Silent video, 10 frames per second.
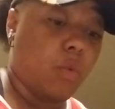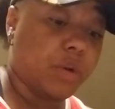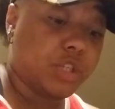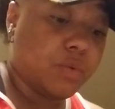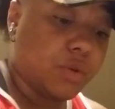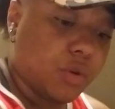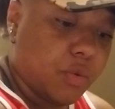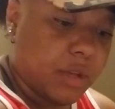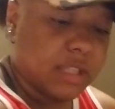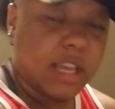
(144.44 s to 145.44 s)
what you
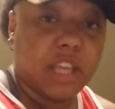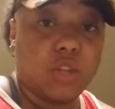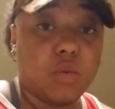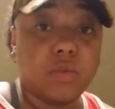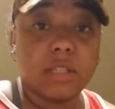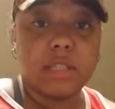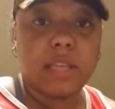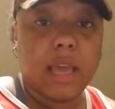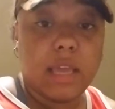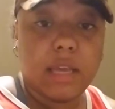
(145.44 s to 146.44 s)
do is that you just
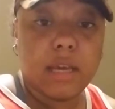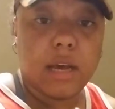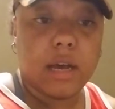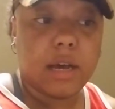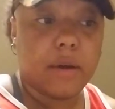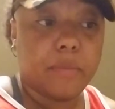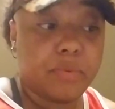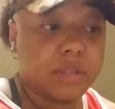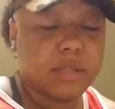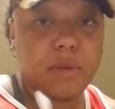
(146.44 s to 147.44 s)

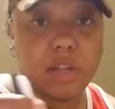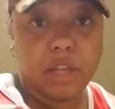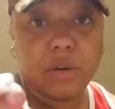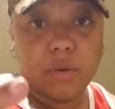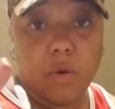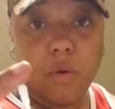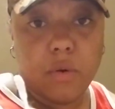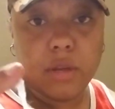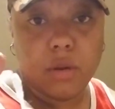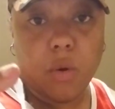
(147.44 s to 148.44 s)
put some cleaner
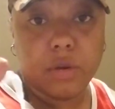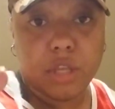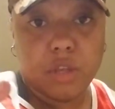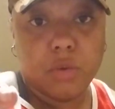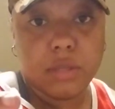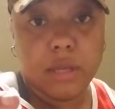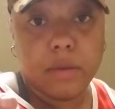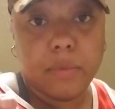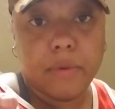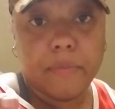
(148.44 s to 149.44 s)
on the
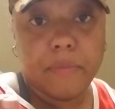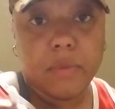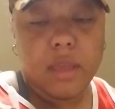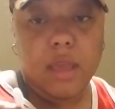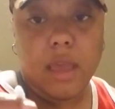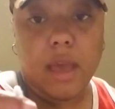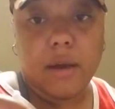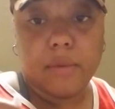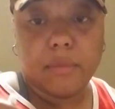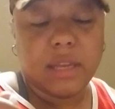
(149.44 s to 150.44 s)
Q-tip.
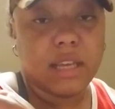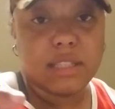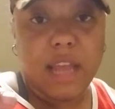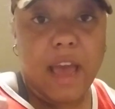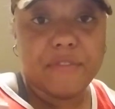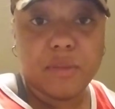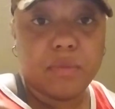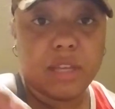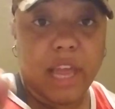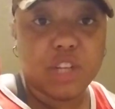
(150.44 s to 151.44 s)
It doesn't have to
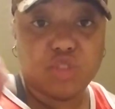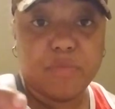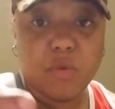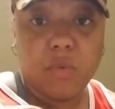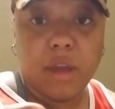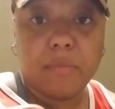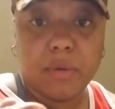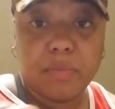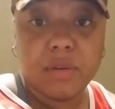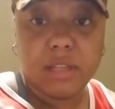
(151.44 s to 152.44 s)
be like dripping wet,
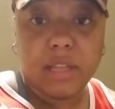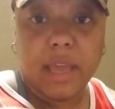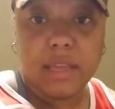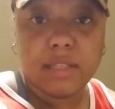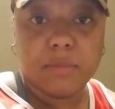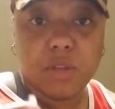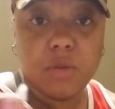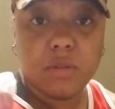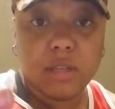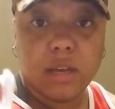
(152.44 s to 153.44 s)
but put like some
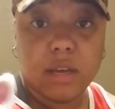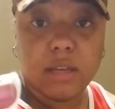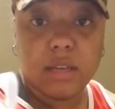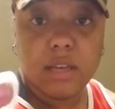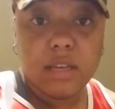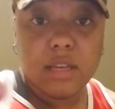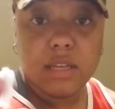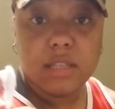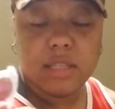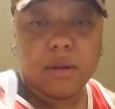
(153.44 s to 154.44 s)

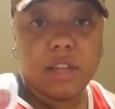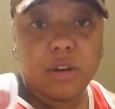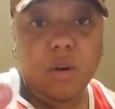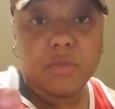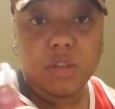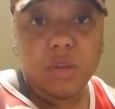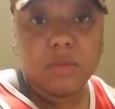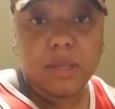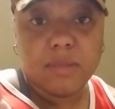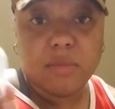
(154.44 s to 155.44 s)
cleaner on the
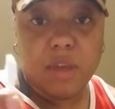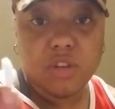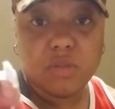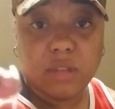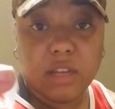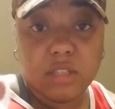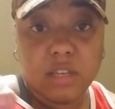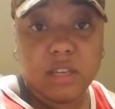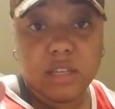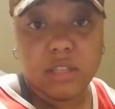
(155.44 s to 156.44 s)
Q-tip to make sure that it's
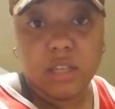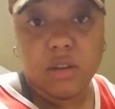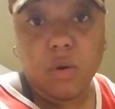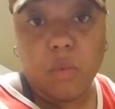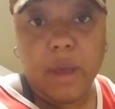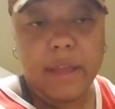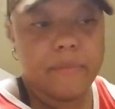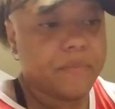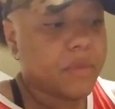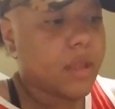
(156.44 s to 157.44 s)
good and
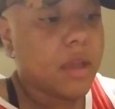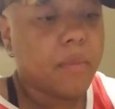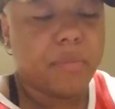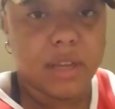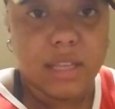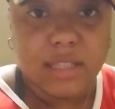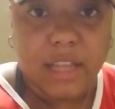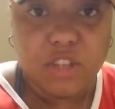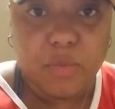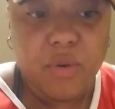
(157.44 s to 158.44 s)
wet, but it's
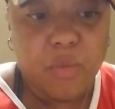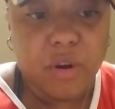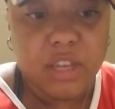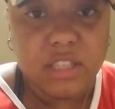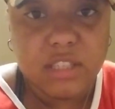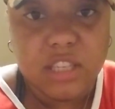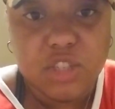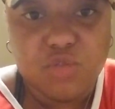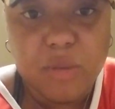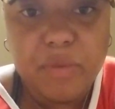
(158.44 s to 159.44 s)
not to the point where it's
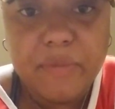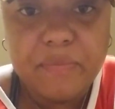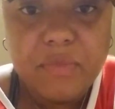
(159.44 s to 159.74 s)
dripping.